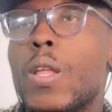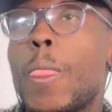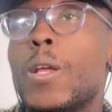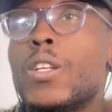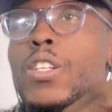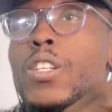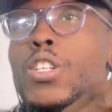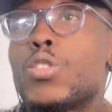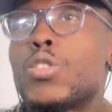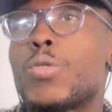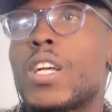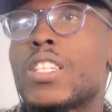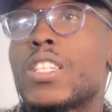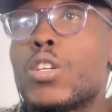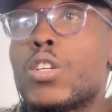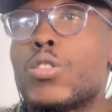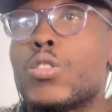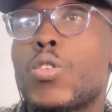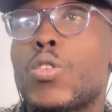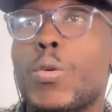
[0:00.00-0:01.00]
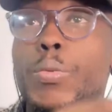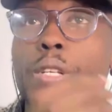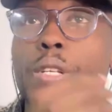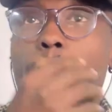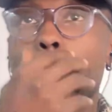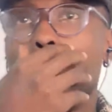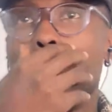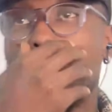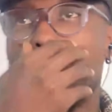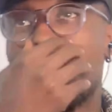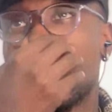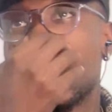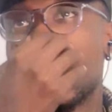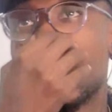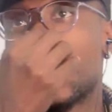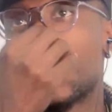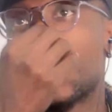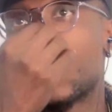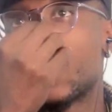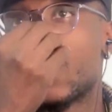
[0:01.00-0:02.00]
The reason why I say you copy the embed code is
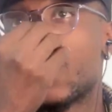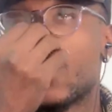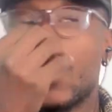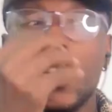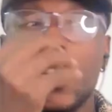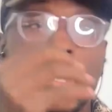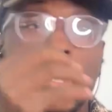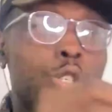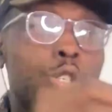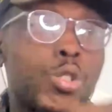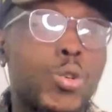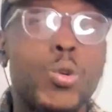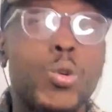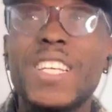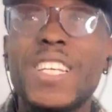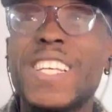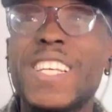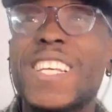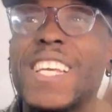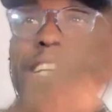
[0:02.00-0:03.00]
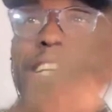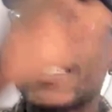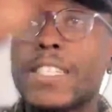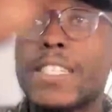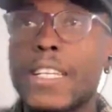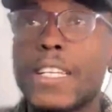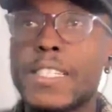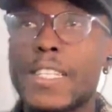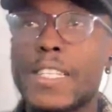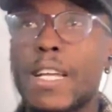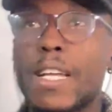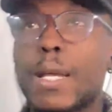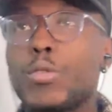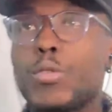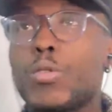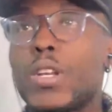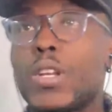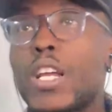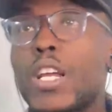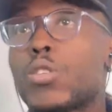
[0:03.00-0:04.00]
because so in case next time you're
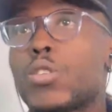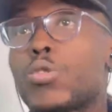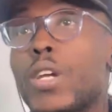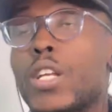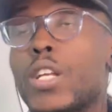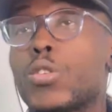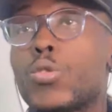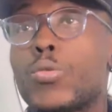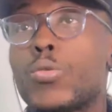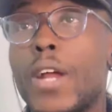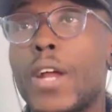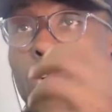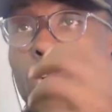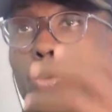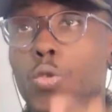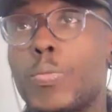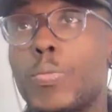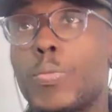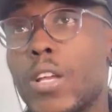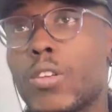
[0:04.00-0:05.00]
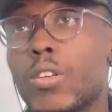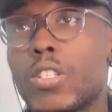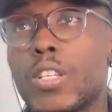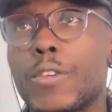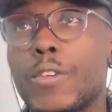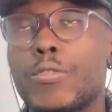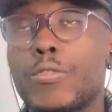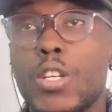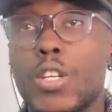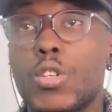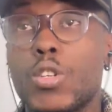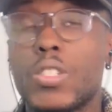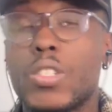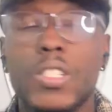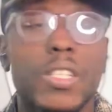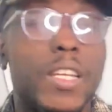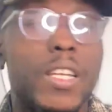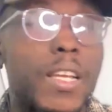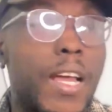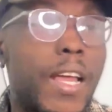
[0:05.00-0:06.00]
not trying to write code by yourself, you're not using
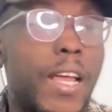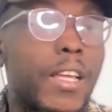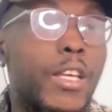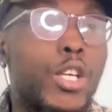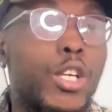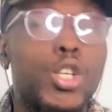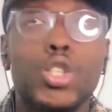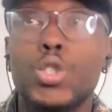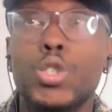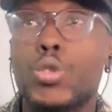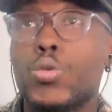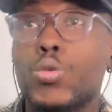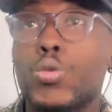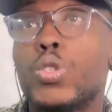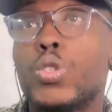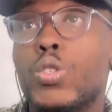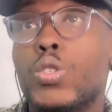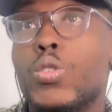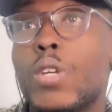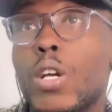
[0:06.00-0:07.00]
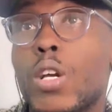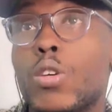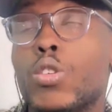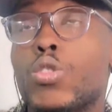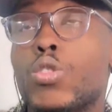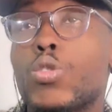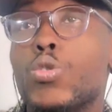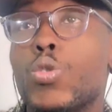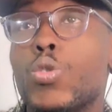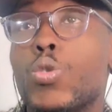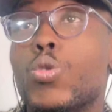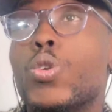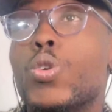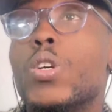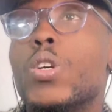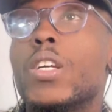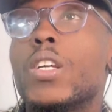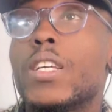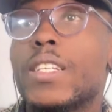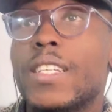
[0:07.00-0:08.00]
AI, you are going to know
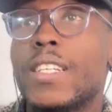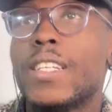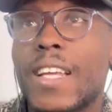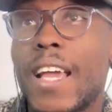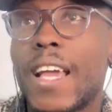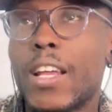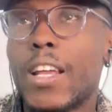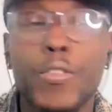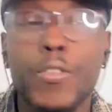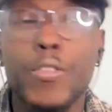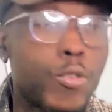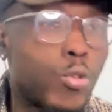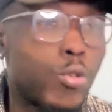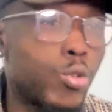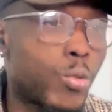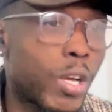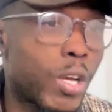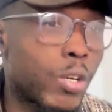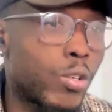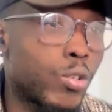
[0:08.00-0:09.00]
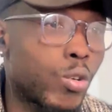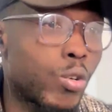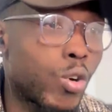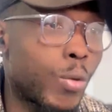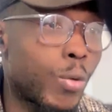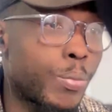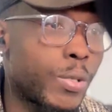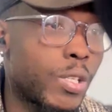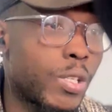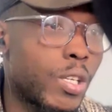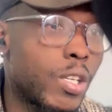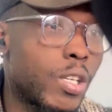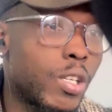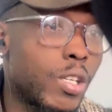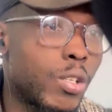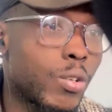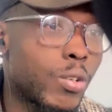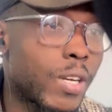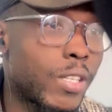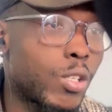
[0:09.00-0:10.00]
the kind of code you are going to copy. You
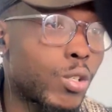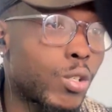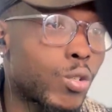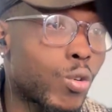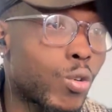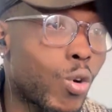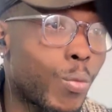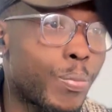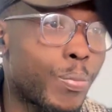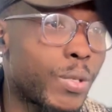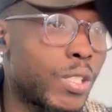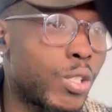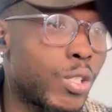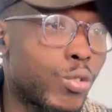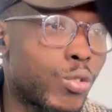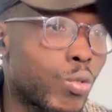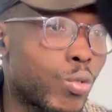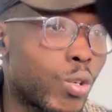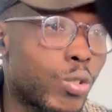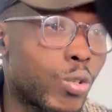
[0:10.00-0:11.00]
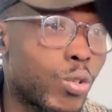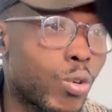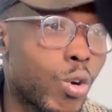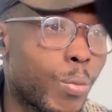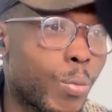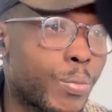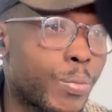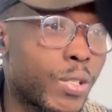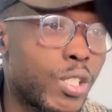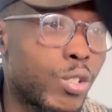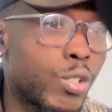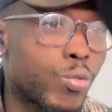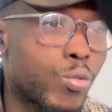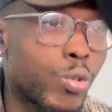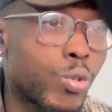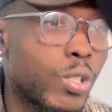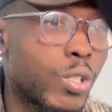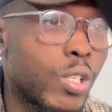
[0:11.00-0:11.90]
can just copy this one or copy this one.